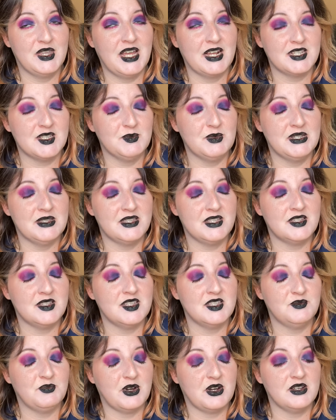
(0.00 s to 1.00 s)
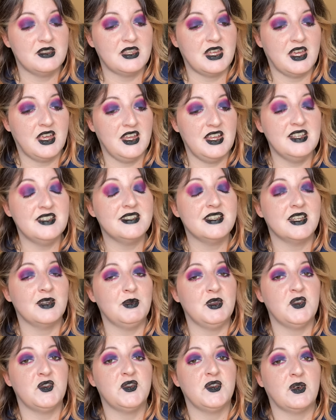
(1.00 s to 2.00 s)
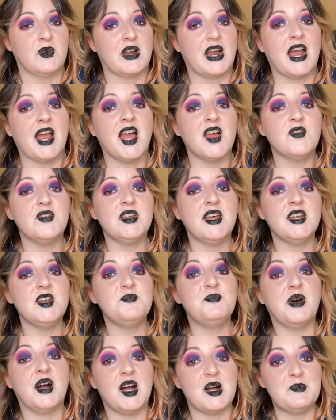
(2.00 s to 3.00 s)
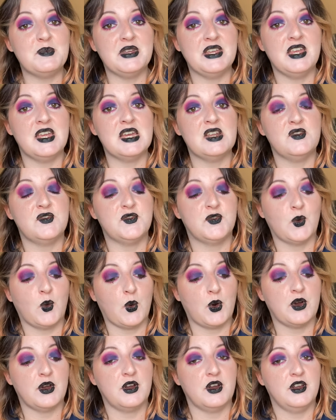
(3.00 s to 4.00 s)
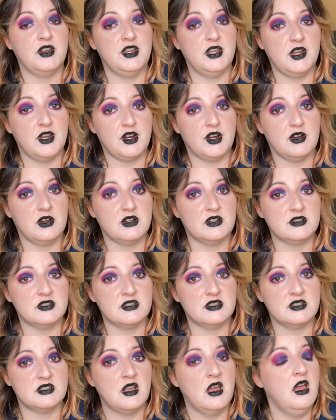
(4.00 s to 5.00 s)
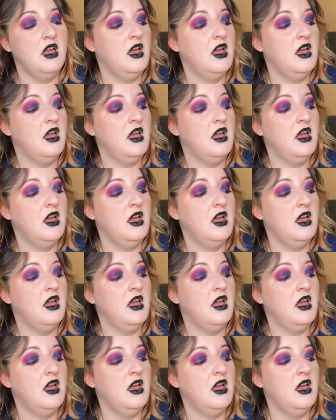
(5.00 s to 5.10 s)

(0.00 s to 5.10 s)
Next month is his birthday. He's gonna be four. I haven't had a puppy in 4 years.